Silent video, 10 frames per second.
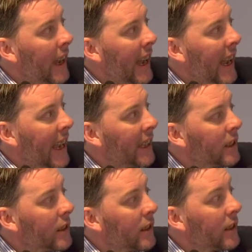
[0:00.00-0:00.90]
And
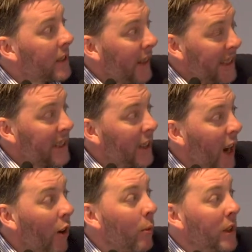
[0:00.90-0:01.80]
so that's in the
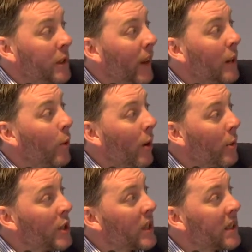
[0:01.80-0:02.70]
current one that's available, and
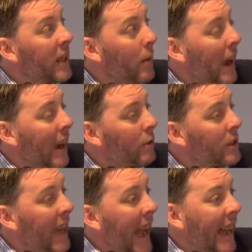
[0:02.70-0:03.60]
we're just about
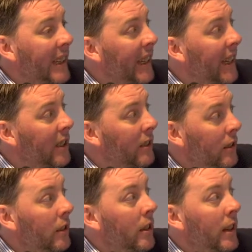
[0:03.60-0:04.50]
to add in
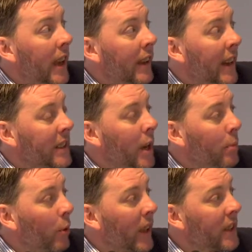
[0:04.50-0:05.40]
the next
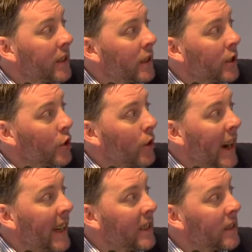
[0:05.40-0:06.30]
couple of weeks,
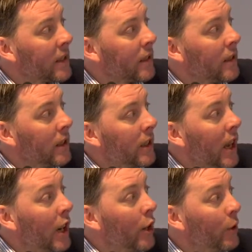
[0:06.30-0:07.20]
trains
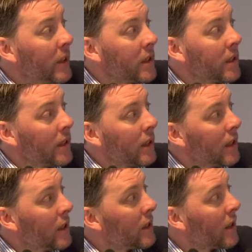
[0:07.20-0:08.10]
and Lewis.
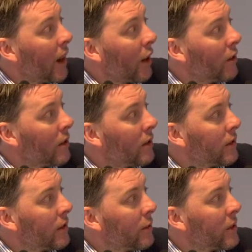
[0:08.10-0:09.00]
So
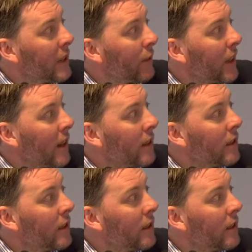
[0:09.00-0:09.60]
let's see if that